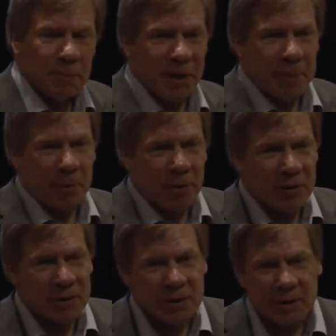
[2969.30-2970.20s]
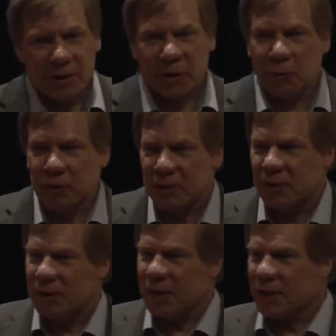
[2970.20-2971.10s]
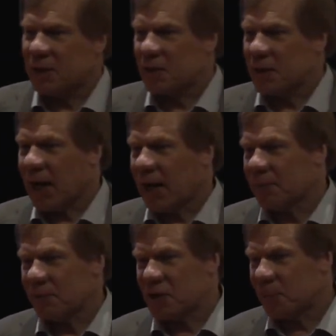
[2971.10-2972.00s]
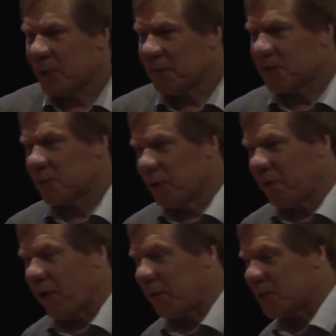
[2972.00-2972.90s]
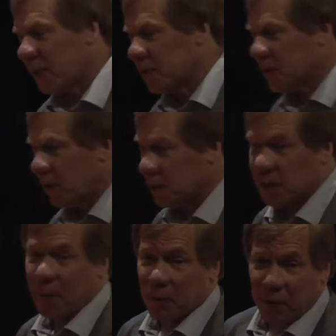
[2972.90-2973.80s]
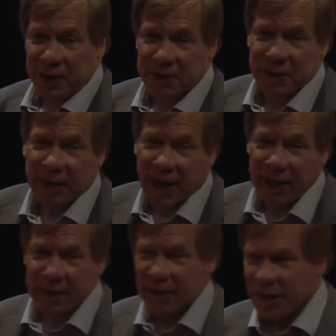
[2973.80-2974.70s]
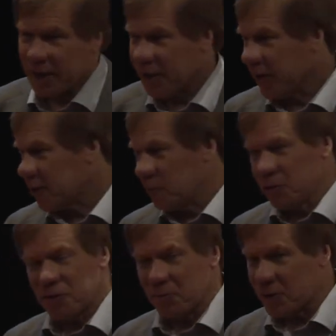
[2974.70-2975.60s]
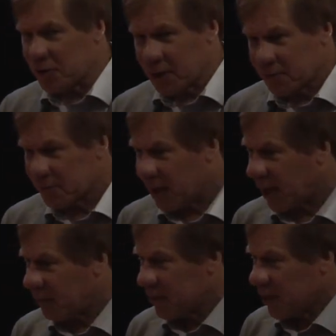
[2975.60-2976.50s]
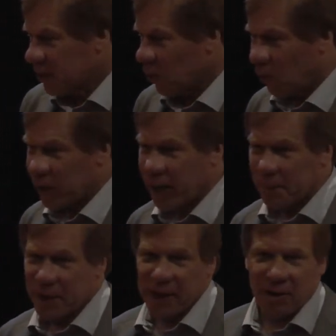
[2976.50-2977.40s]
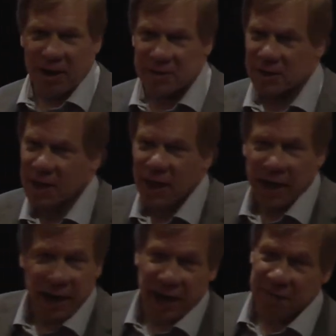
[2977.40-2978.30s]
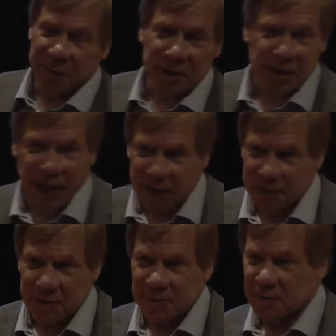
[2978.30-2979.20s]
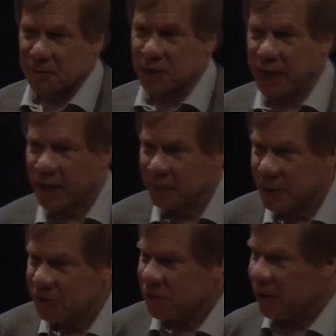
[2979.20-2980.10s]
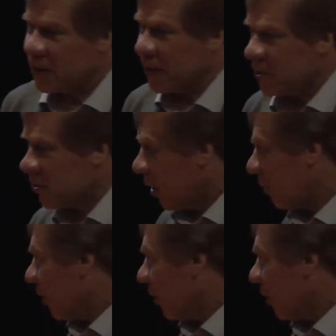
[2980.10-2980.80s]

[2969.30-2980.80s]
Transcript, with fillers: People did, did um, spiffs and riff-offs of it called Dumber Ways to Die. And they let them use the music. Uh, the whole campaign cost a half million dollars for the animation and, and the song